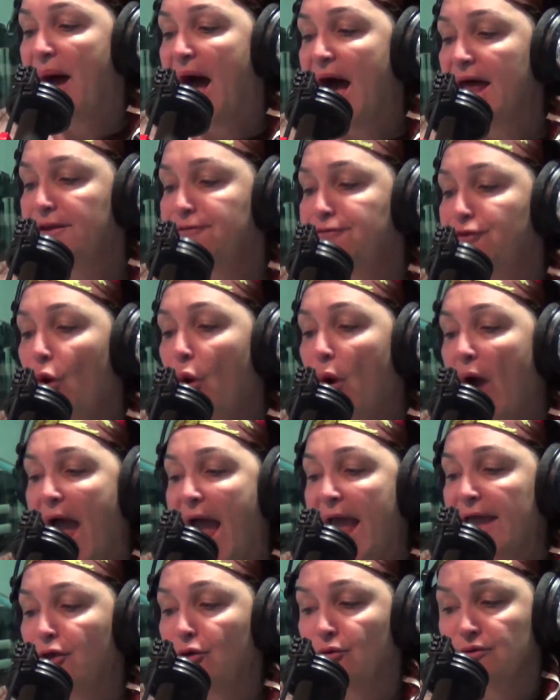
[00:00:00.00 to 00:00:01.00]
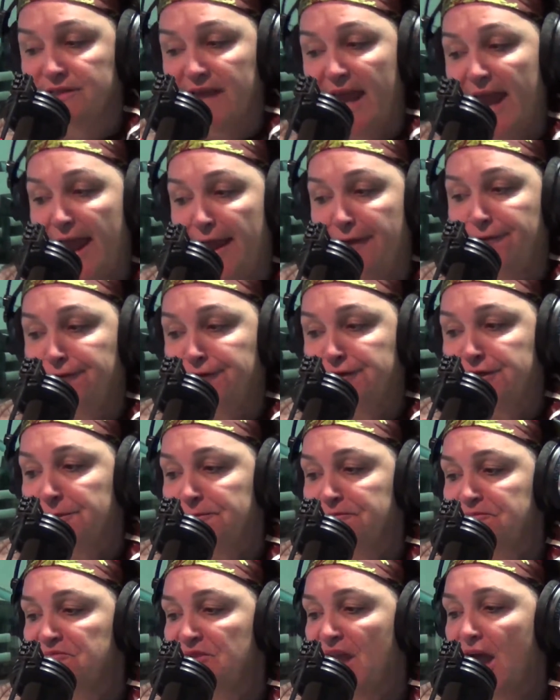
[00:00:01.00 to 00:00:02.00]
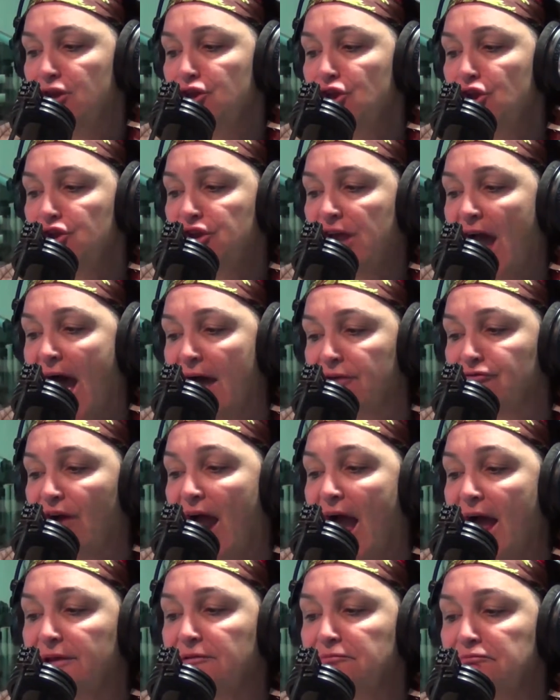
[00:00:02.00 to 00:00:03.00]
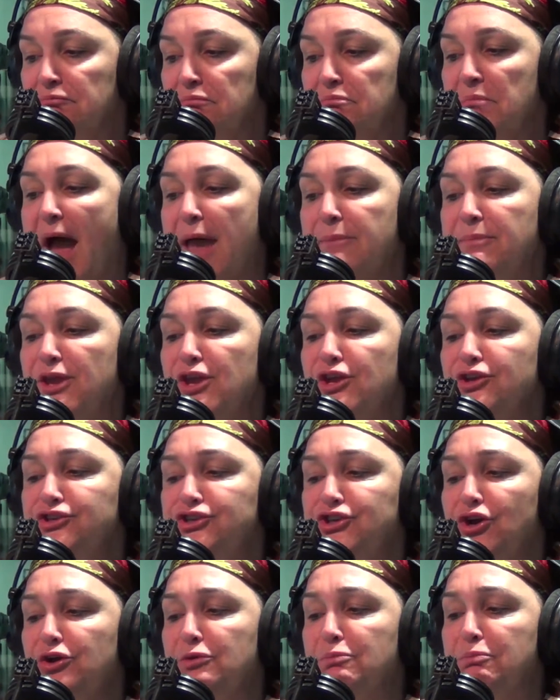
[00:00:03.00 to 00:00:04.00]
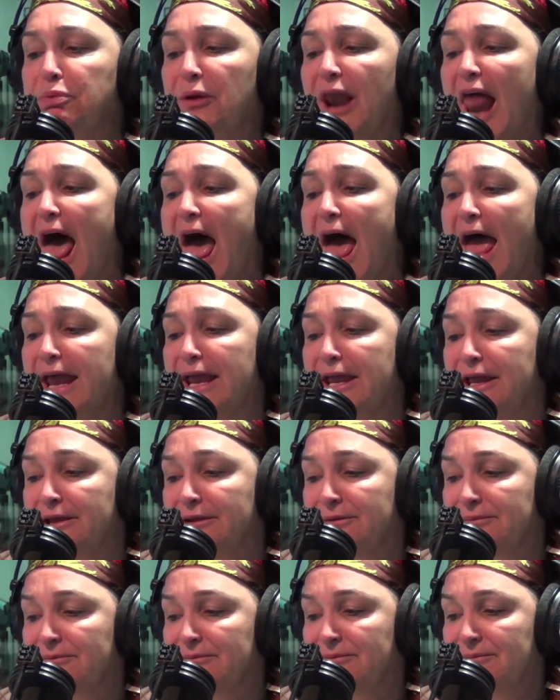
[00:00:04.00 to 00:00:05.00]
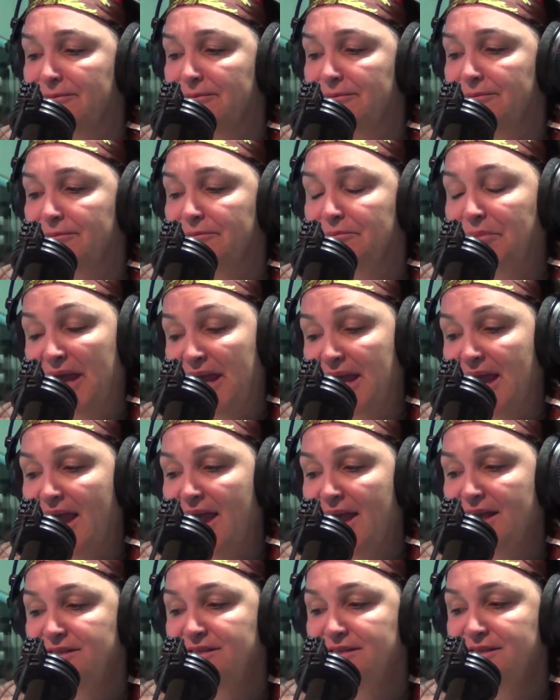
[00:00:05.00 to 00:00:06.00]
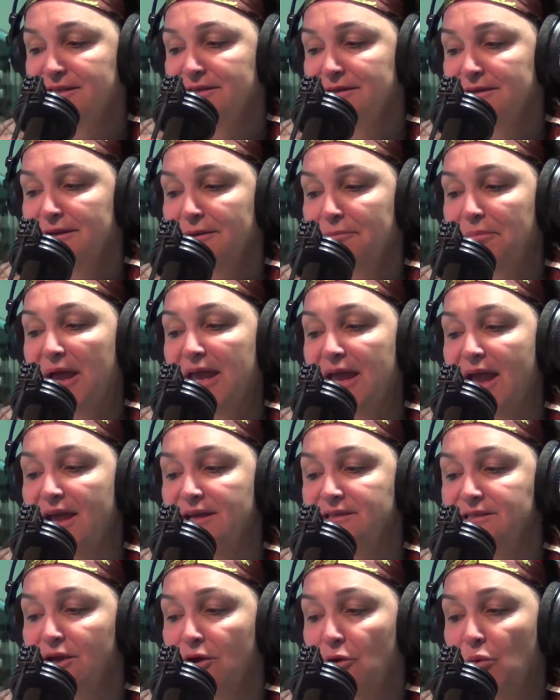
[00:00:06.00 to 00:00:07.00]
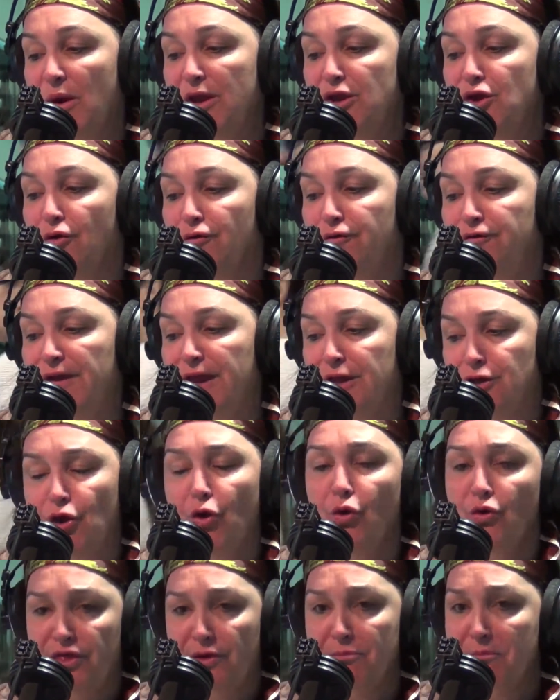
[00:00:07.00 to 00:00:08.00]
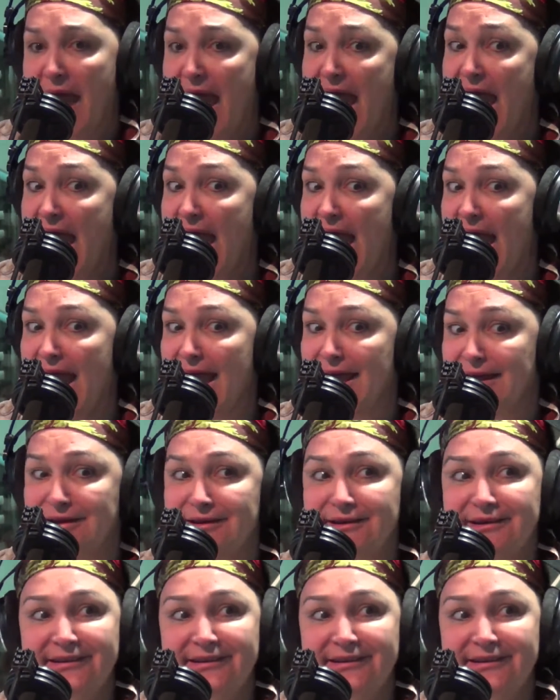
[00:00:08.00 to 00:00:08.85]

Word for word: but if your ankle's effed and you can't run, maybe you shouldn't play. Great P.S. advice. P.S. When you're fit, you're the man.